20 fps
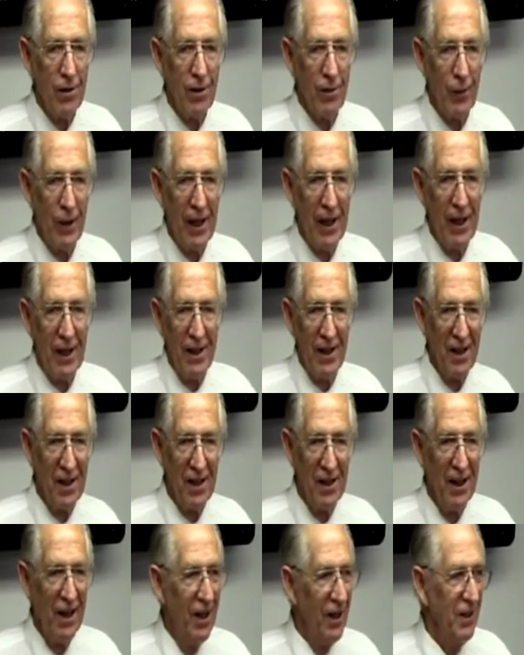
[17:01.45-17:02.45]

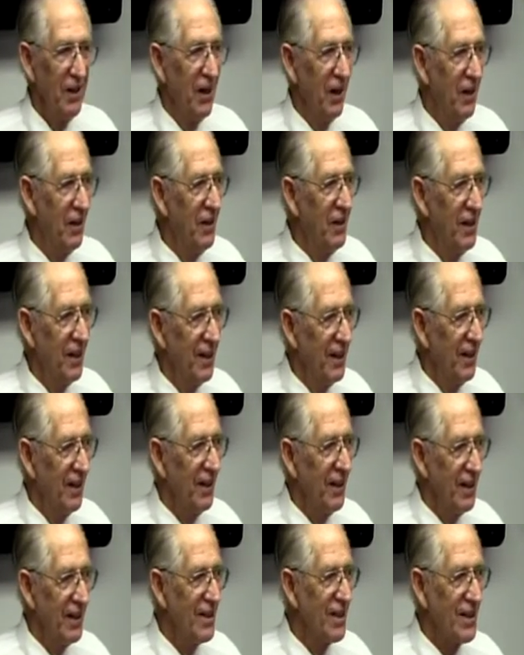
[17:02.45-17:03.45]
You know,
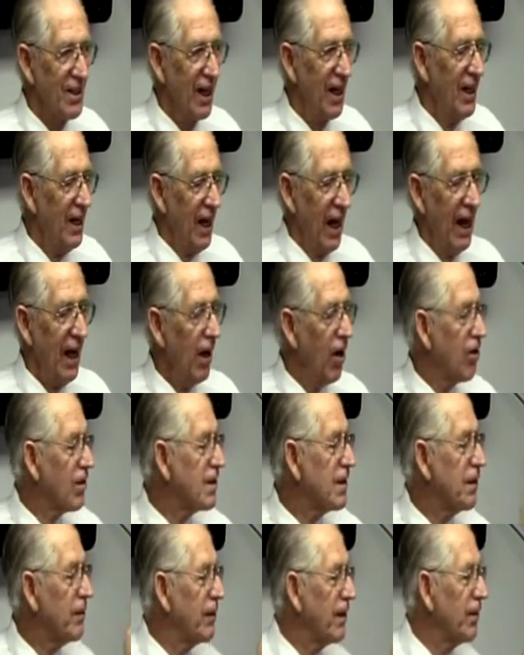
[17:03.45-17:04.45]
just, how long has
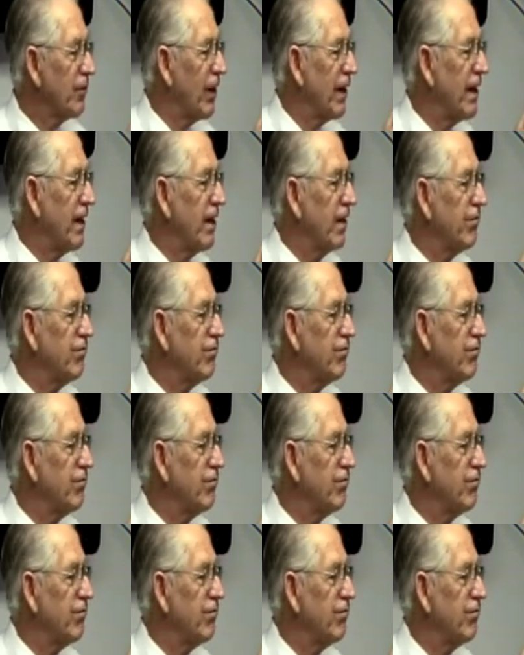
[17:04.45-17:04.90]
he been waiting?